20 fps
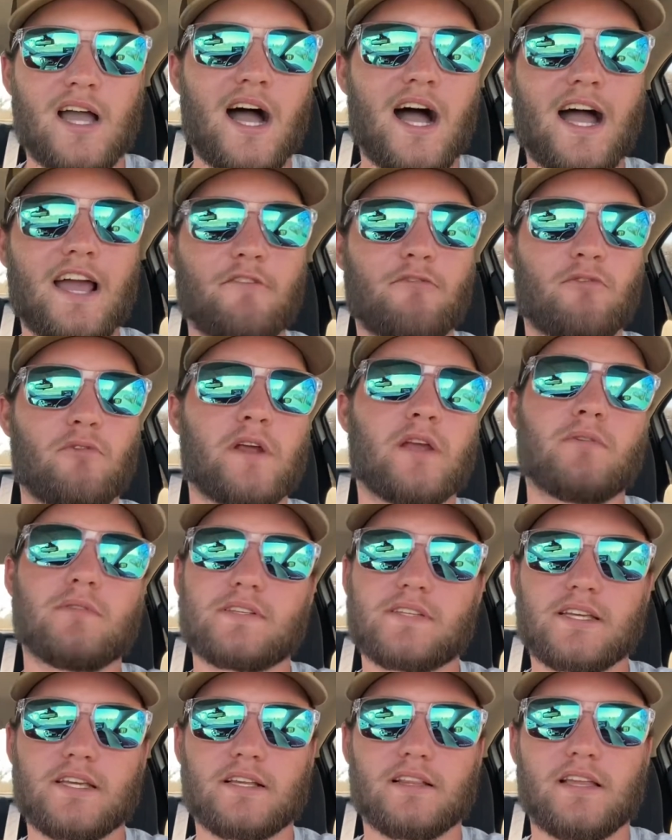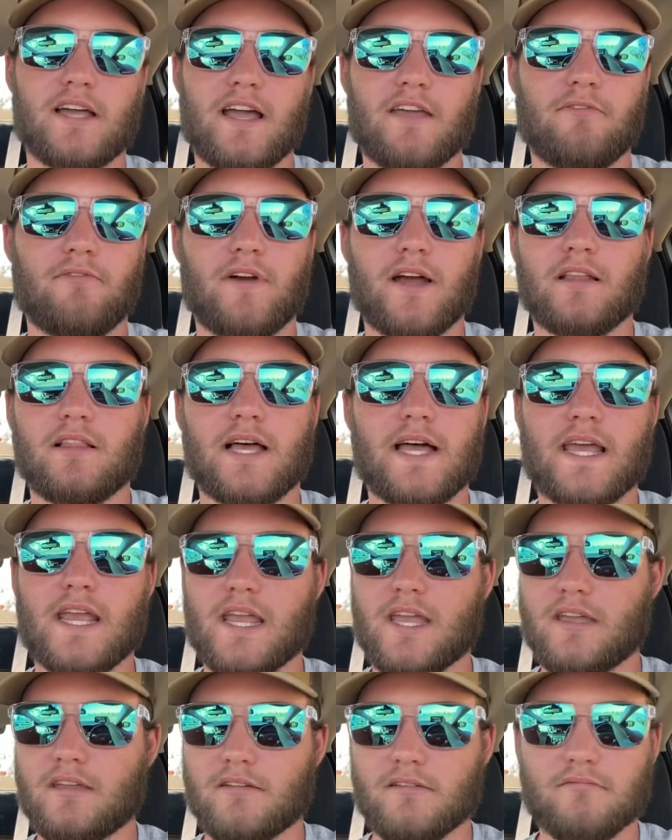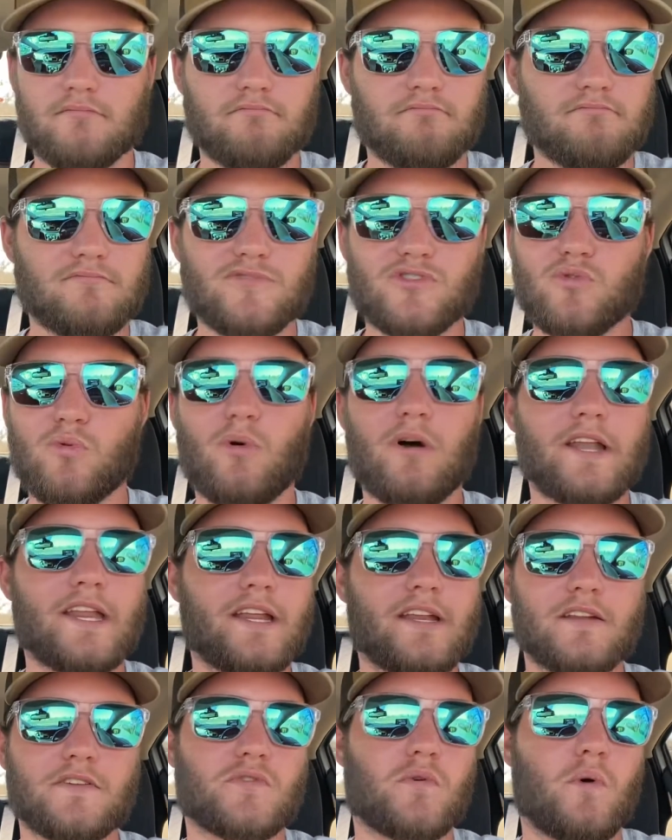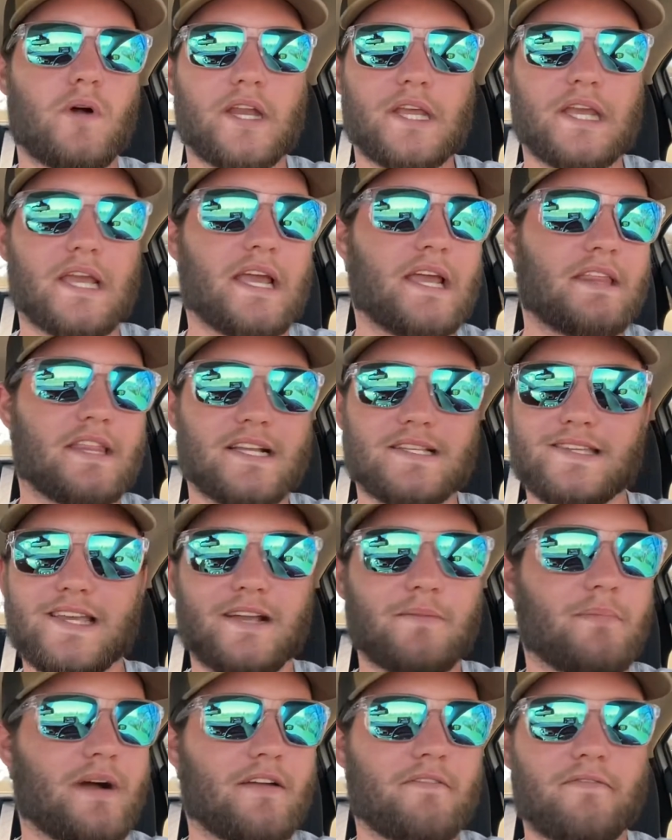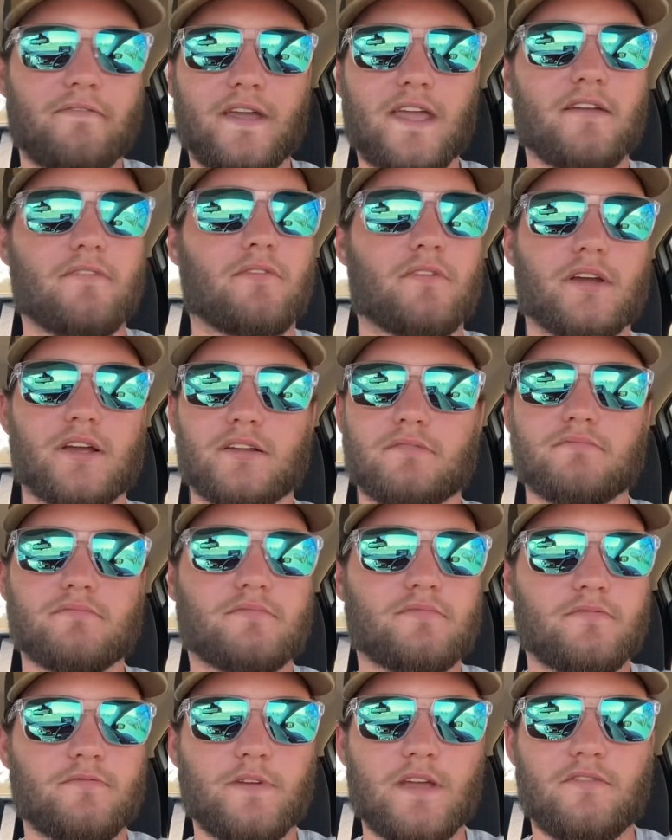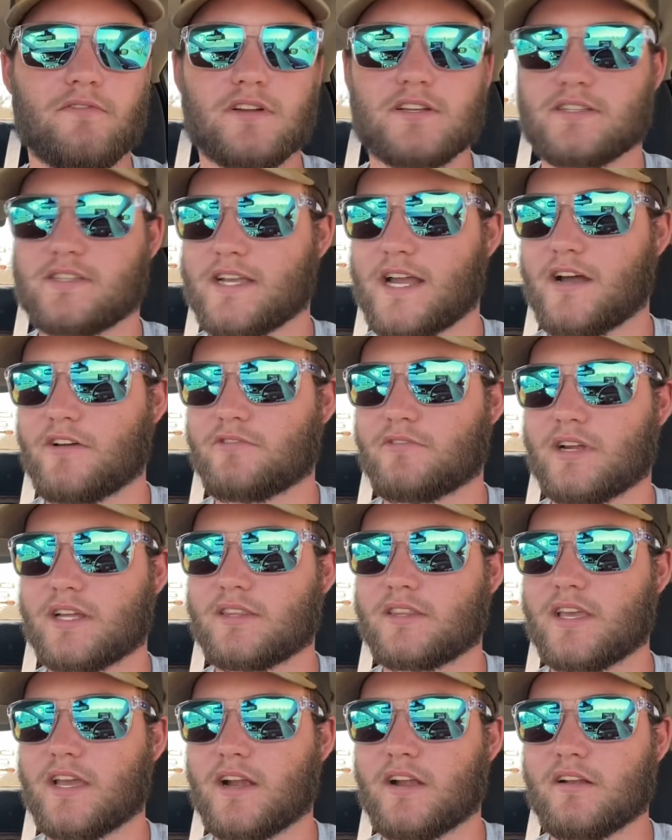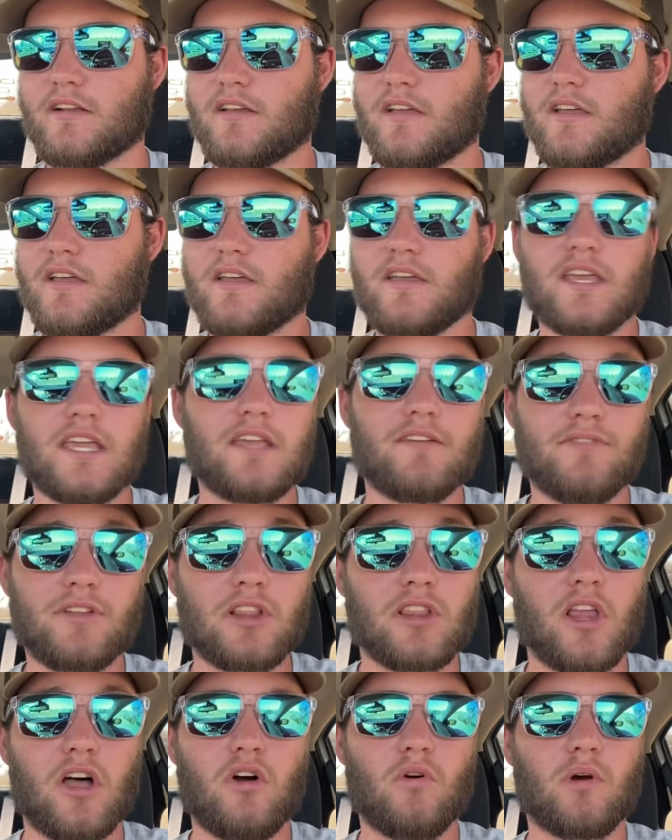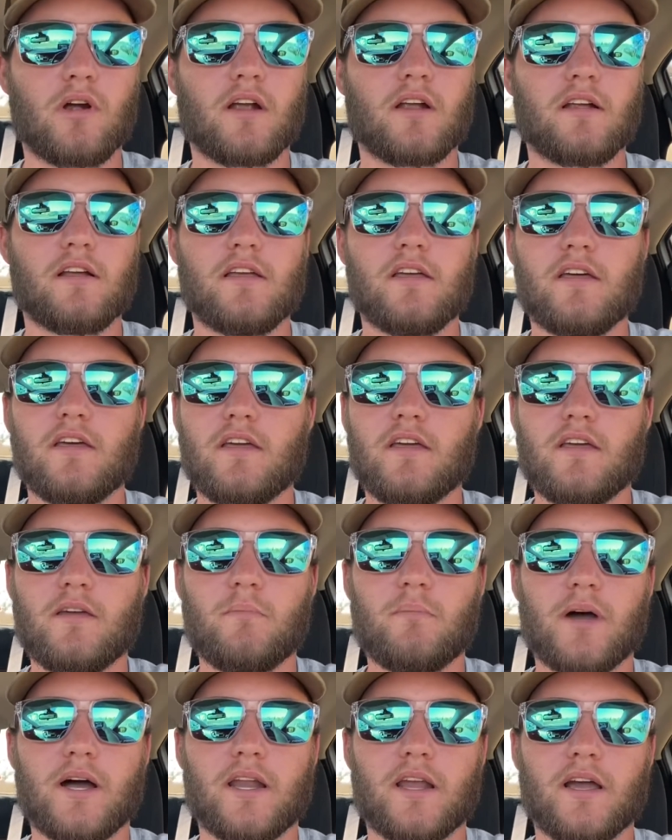frequency life. I like 20 to 28. That's like my favorite sound right there, even lower. But